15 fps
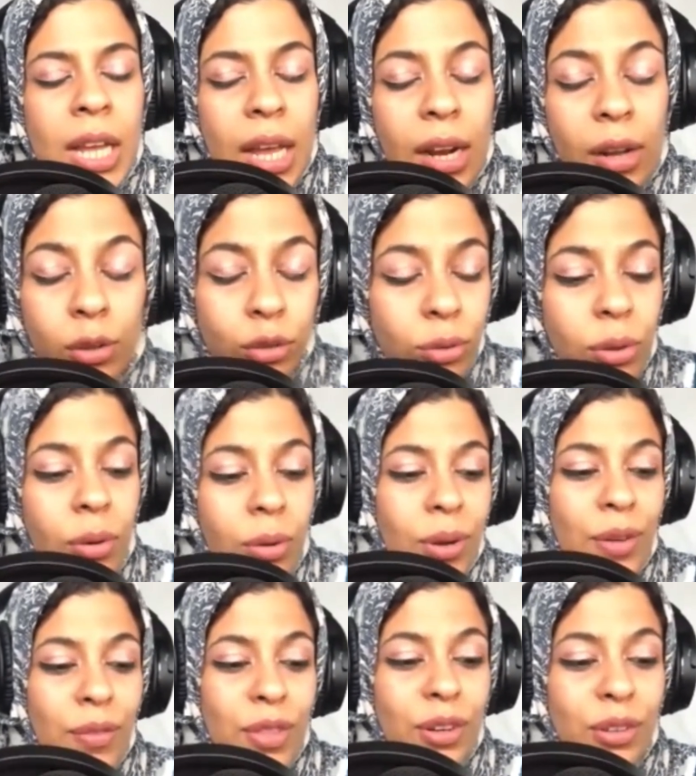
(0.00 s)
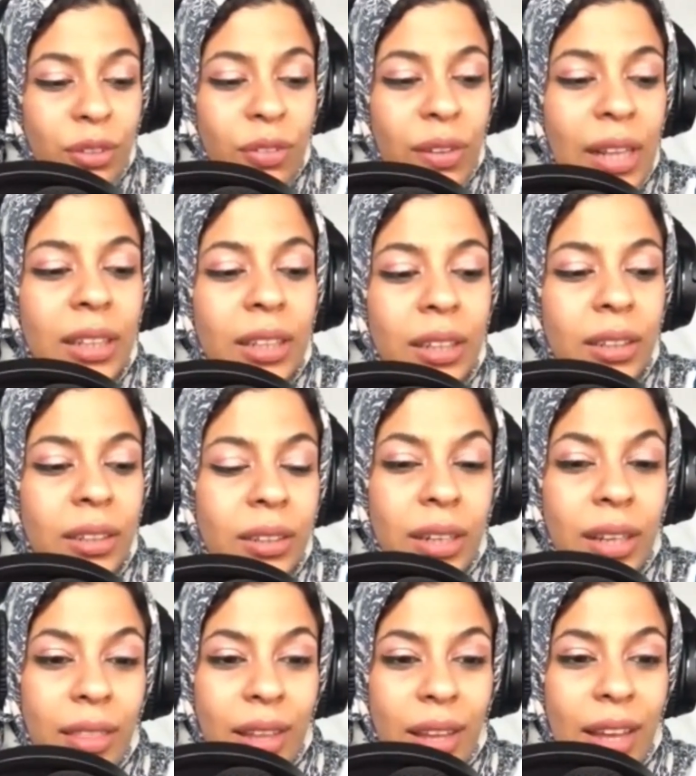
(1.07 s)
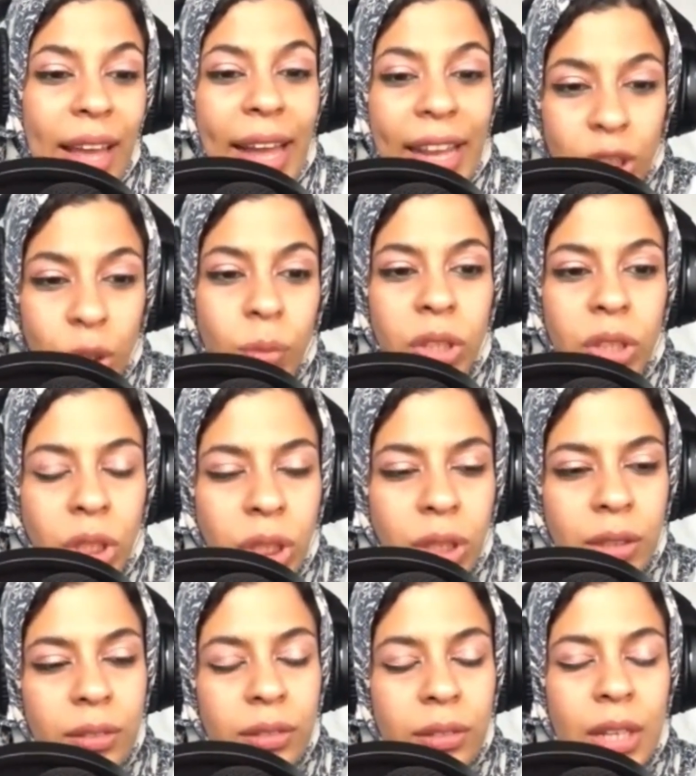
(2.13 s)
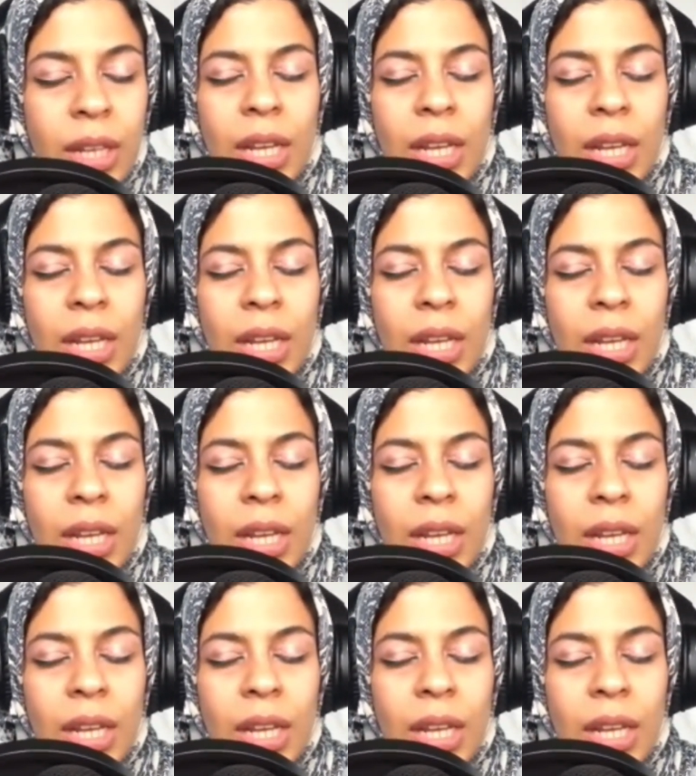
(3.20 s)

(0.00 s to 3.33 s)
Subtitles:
and also if there's failure in the actuation,